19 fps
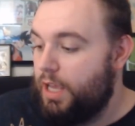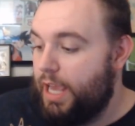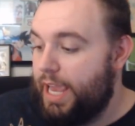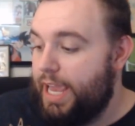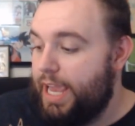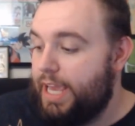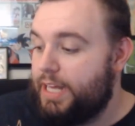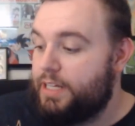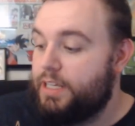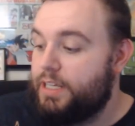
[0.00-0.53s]

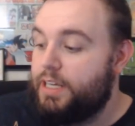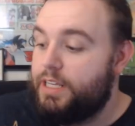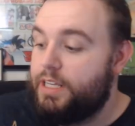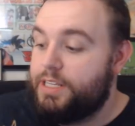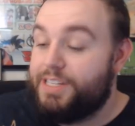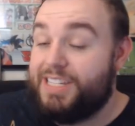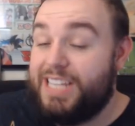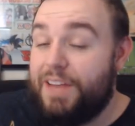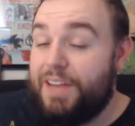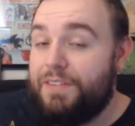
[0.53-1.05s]
And
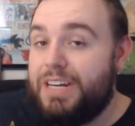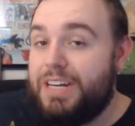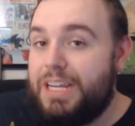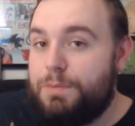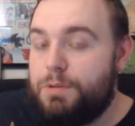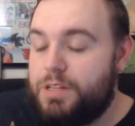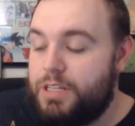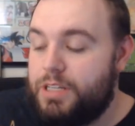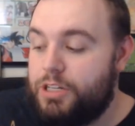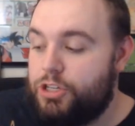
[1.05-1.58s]

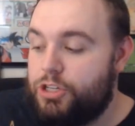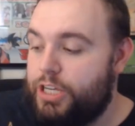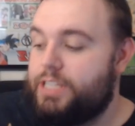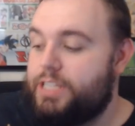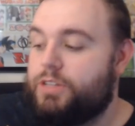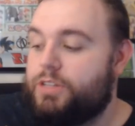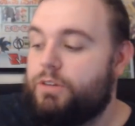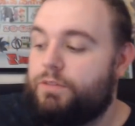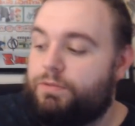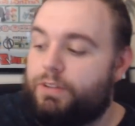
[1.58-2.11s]
70%
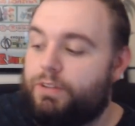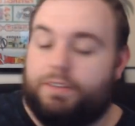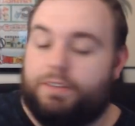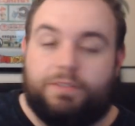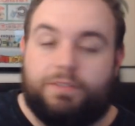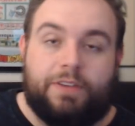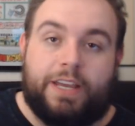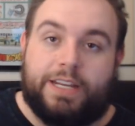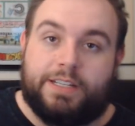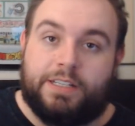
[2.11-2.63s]
chance to inflict
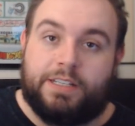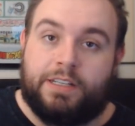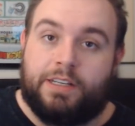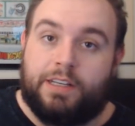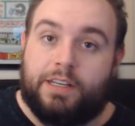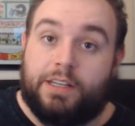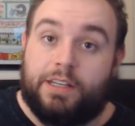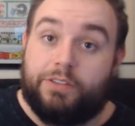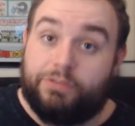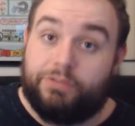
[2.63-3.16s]
faint.
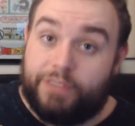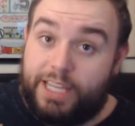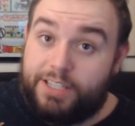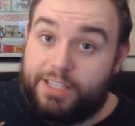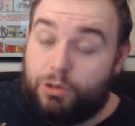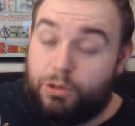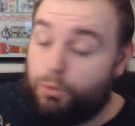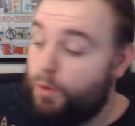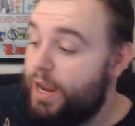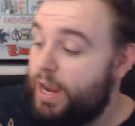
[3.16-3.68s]
That's
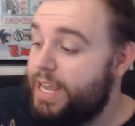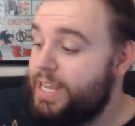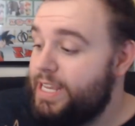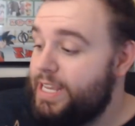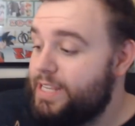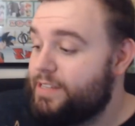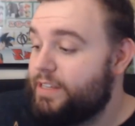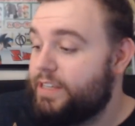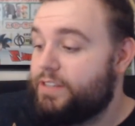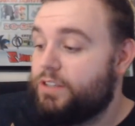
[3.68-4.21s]

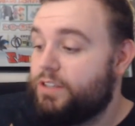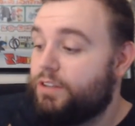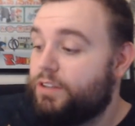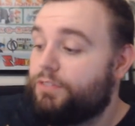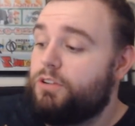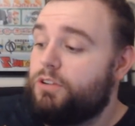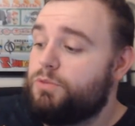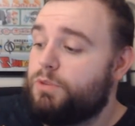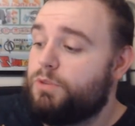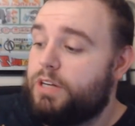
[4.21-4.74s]
crazy. So the
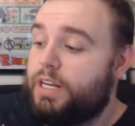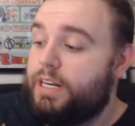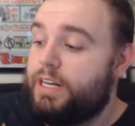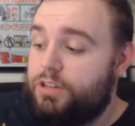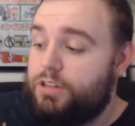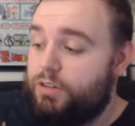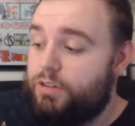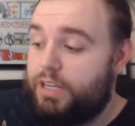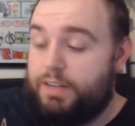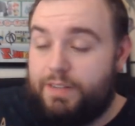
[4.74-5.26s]
first one
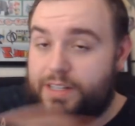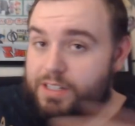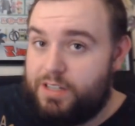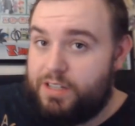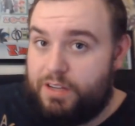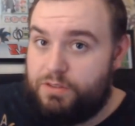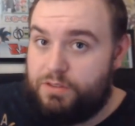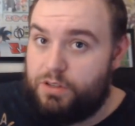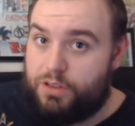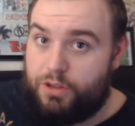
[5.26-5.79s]
initially even just
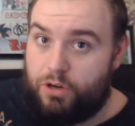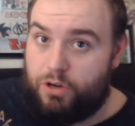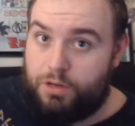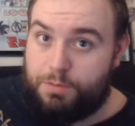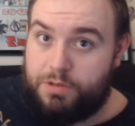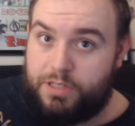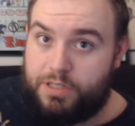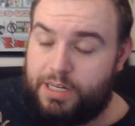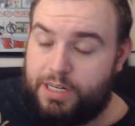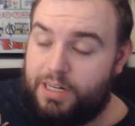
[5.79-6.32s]
gives you
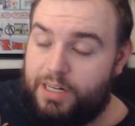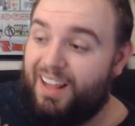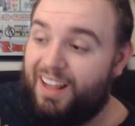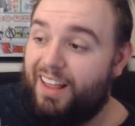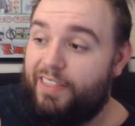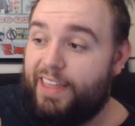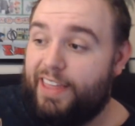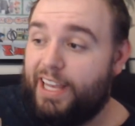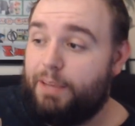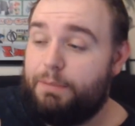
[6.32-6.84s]
30%.
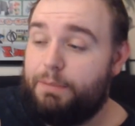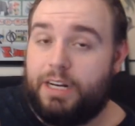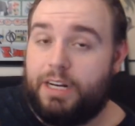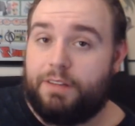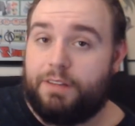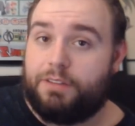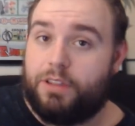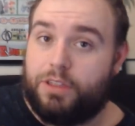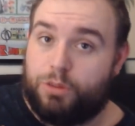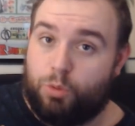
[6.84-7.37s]
That can be
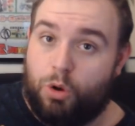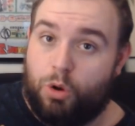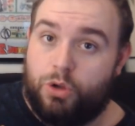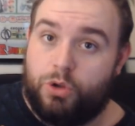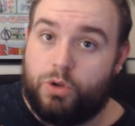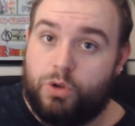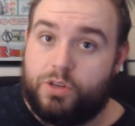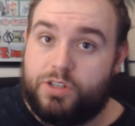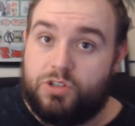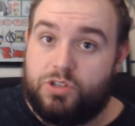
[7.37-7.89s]
enough to throw
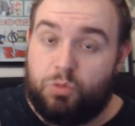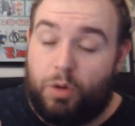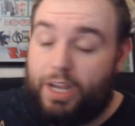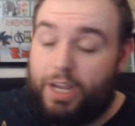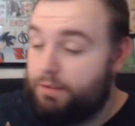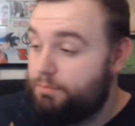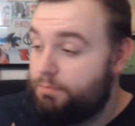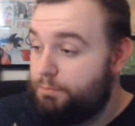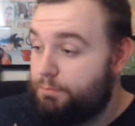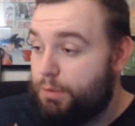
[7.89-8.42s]
you a
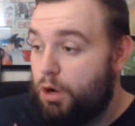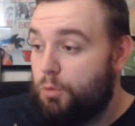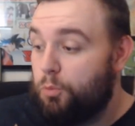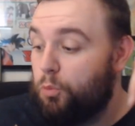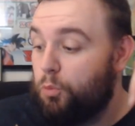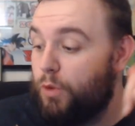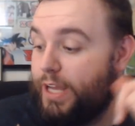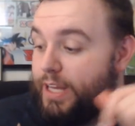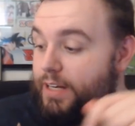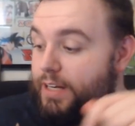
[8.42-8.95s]
sway. Boom,
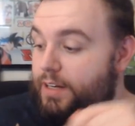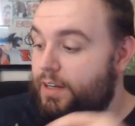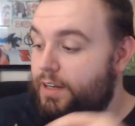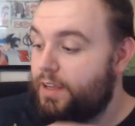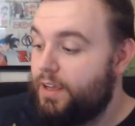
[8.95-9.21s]
win.